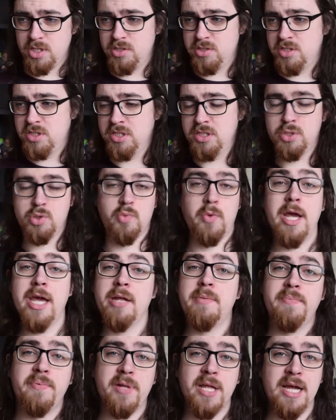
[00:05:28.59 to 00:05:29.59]
to this
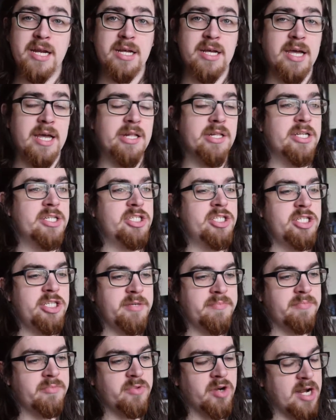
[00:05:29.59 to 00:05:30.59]
weird planet, and the
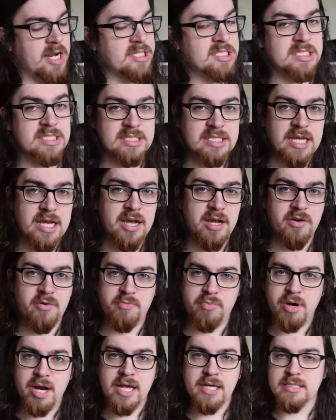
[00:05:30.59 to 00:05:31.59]
ship crashes there or
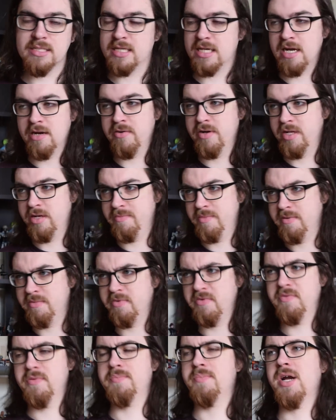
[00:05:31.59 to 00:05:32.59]
breaks. I can't really remember
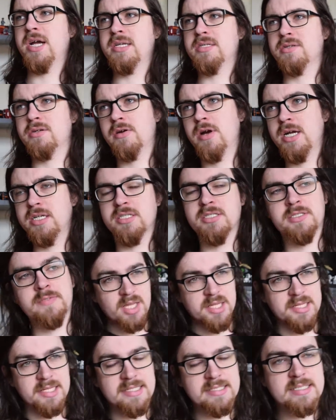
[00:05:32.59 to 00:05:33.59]
if it breaks or crashes.
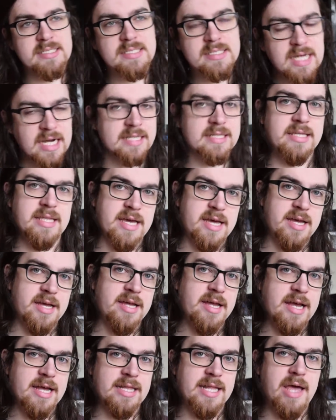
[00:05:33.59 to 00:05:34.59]
And they're stuck there,
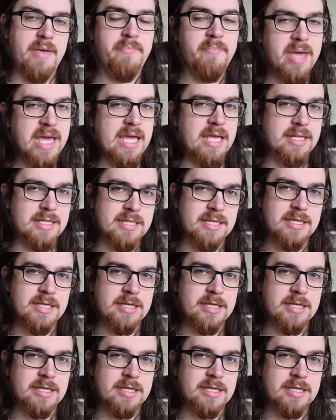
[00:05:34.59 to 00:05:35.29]
and they meet